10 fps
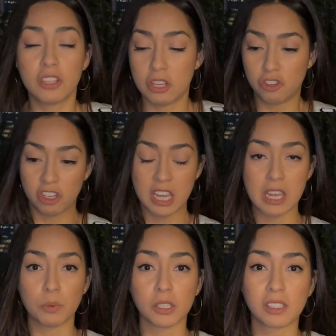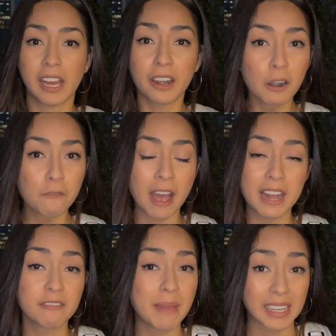She was terrified
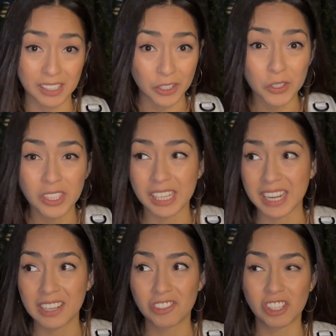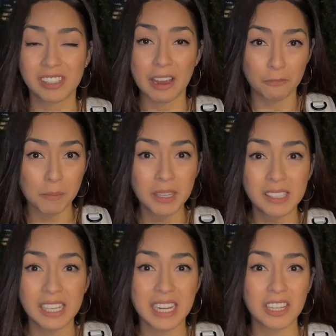of Mexico City. She's not from the
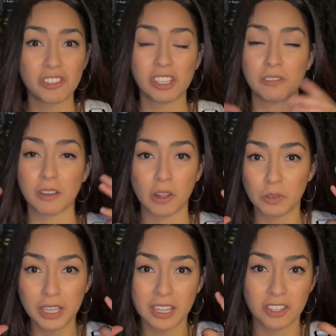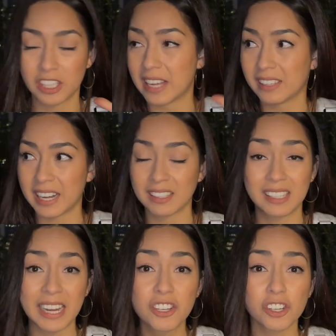city. She only understands that it's
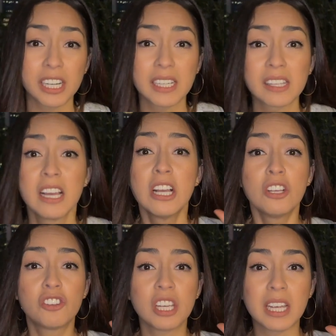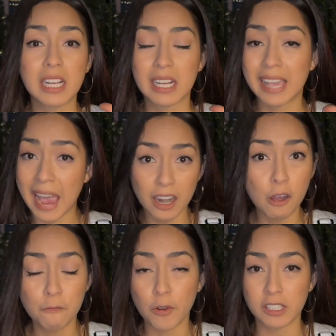dangerous. She can't
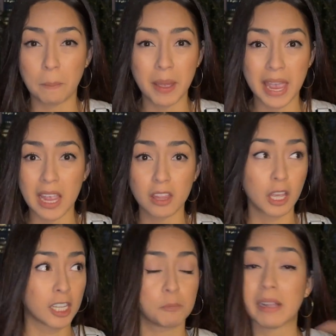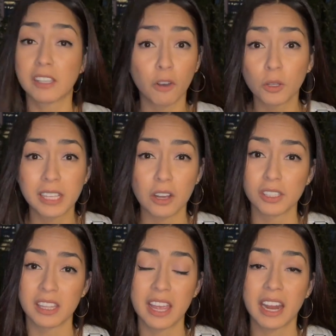afford to pay the expensive hotels
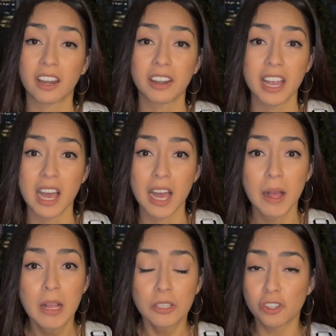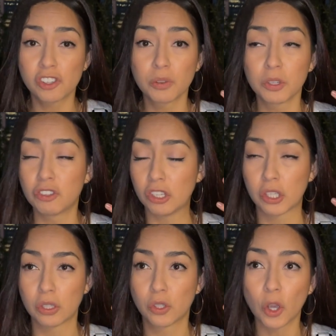in the area. So she was just
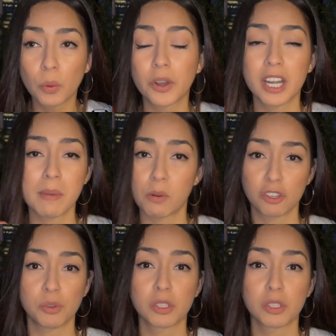so worried about what she was